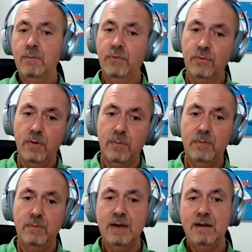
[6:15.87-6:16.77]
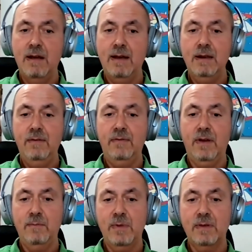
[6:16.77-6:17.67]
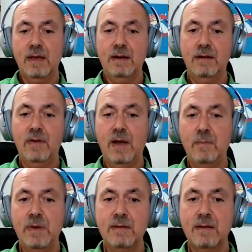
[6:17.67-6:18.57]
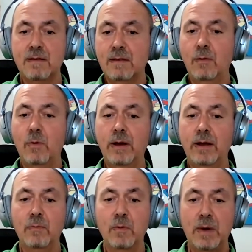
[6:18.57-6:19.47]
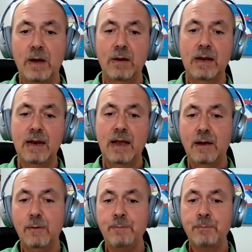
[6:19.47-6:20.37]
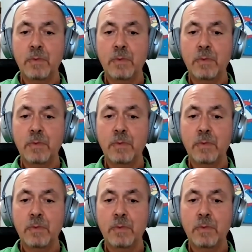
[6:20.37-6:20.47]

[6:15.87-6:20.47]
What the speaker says: probably 95% of our business that are working remotely now,